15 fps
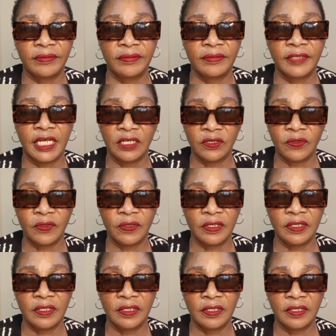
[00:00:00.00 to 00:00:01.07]
at all,
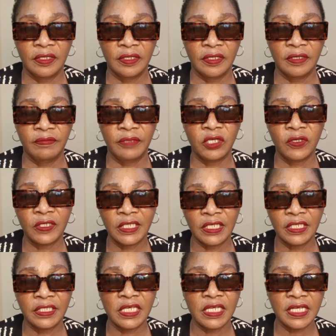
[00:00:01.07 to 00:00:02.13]
because he's
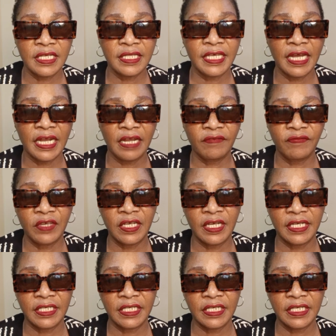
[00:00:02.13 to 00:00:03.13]
sitting there laughing at it,